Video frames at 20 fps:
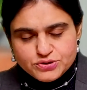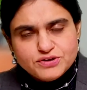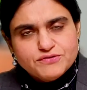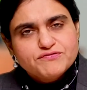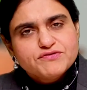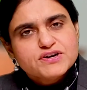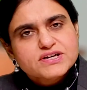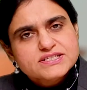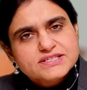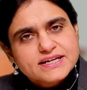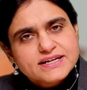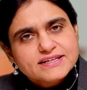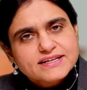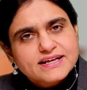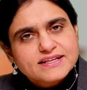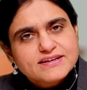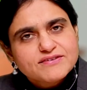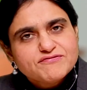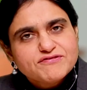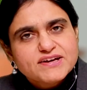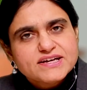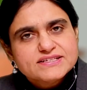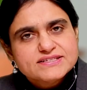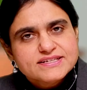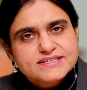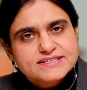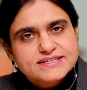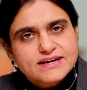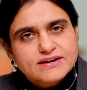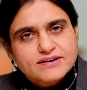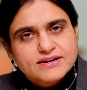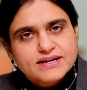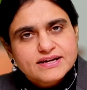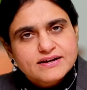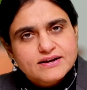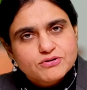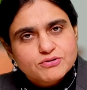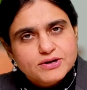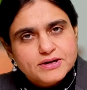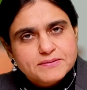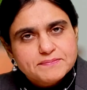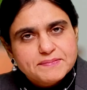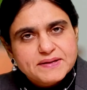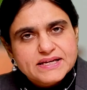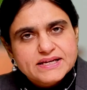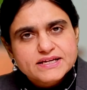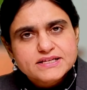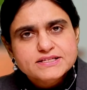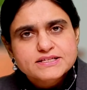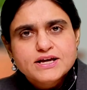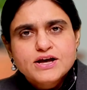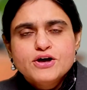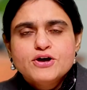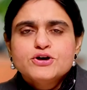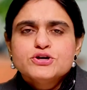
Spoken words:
So the first thing that they face is their irregular periods.